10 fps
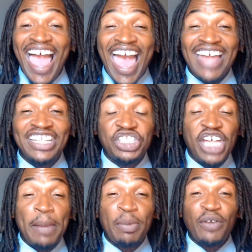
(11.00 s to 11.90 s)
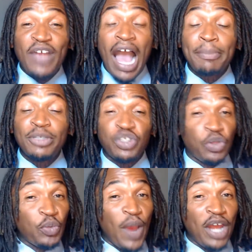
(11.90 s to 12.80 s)
At the Chamber of Commerce of the
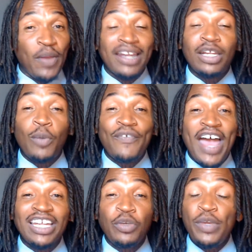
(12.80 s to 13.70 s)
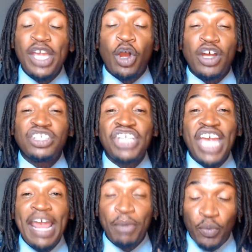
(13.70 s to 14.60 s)
Greater Antelope Valley, we are a
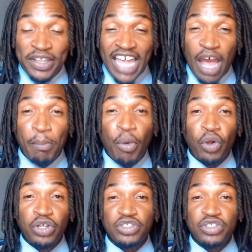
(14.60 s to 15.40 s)
chamber without borders,